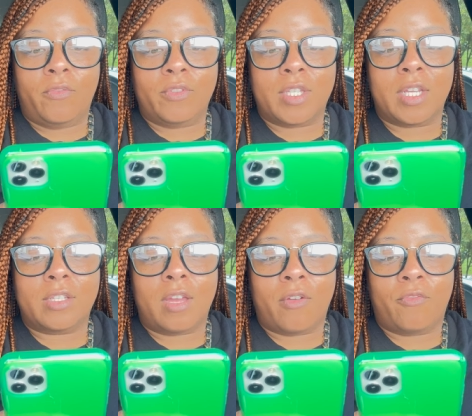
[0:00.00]

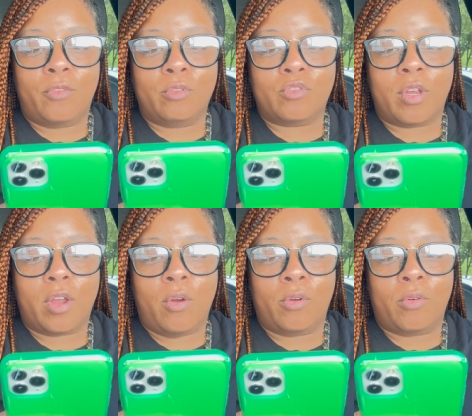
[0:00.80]
TikTok food truck
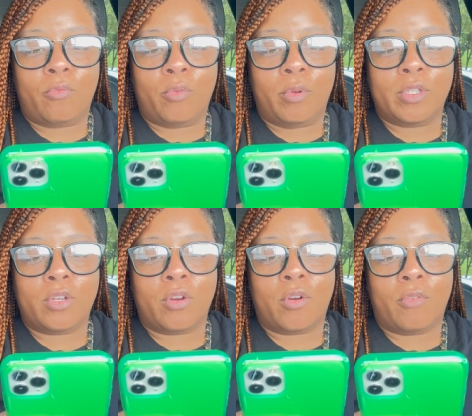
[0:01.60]
owner ruins
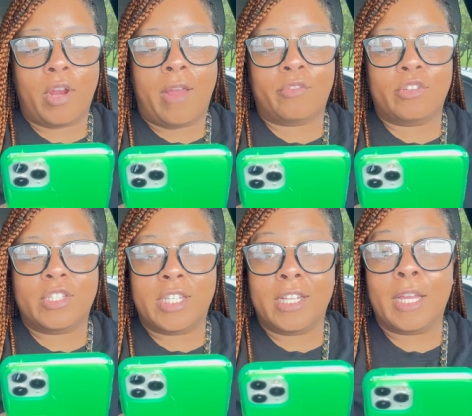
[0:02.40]
her career after
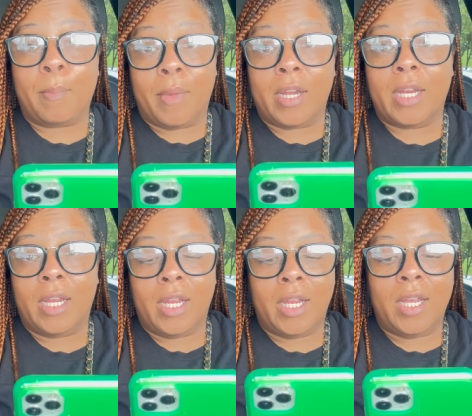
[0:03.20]
stealing
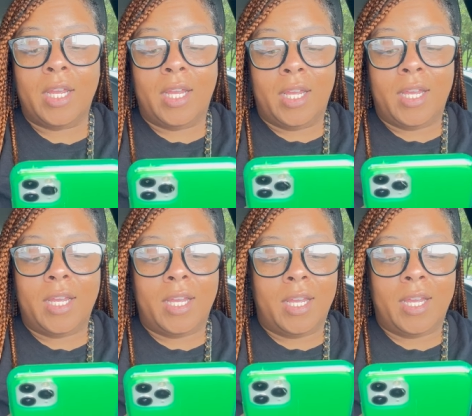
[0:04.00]
money.
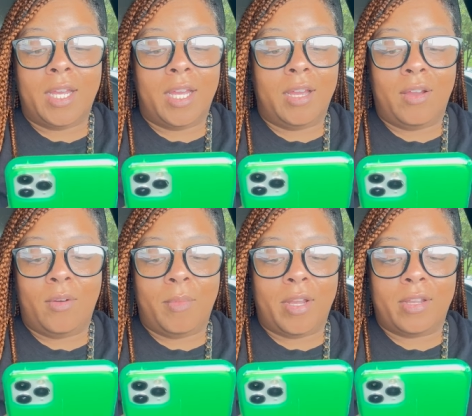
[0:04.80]

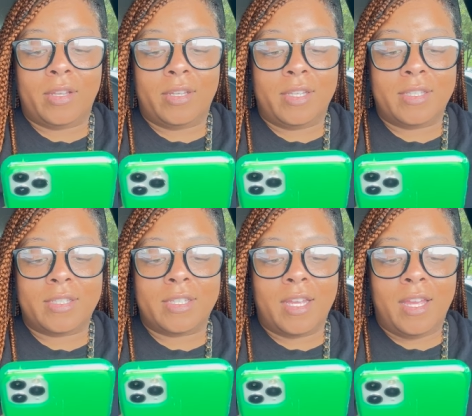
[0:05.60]
Oh my
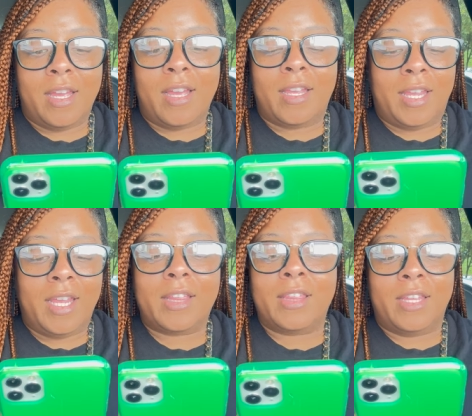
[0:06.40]
goodness.
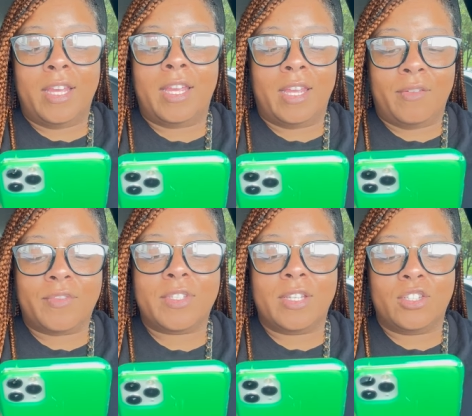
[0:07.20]
Keith Lee
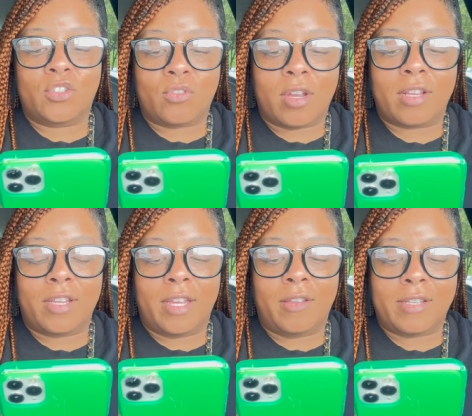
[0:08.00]
gifts
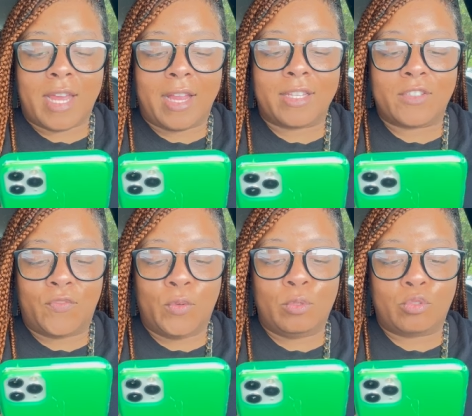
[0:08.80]
struggling Dallas
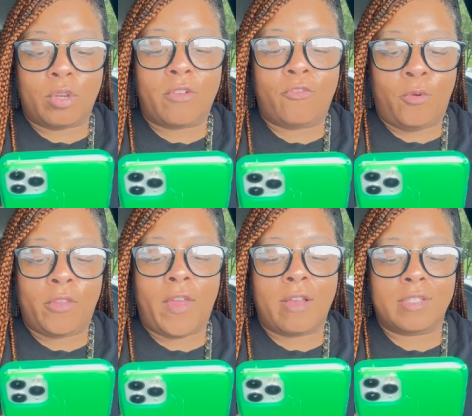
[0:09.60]
food truck
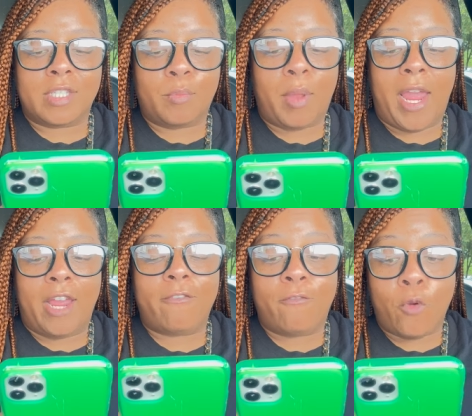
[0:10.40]
$4,000 to
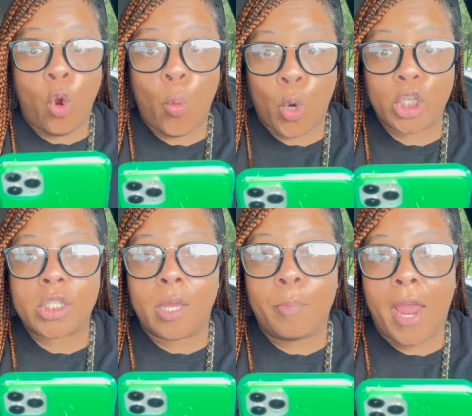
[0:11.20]
pay it forward.
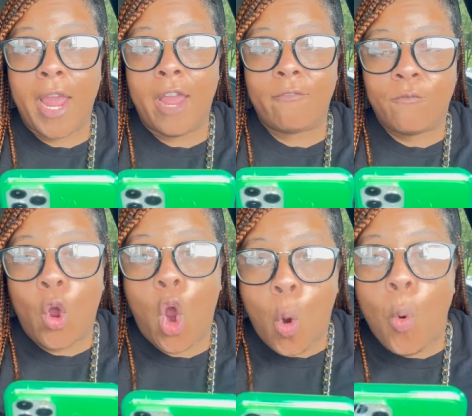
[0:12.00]
To pay it
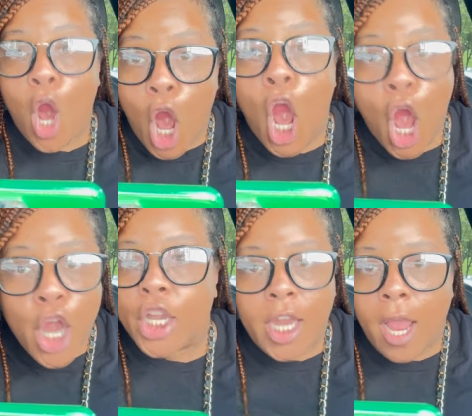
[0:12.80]

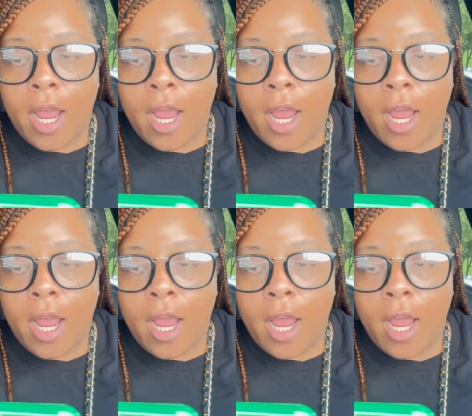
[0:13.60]
forward.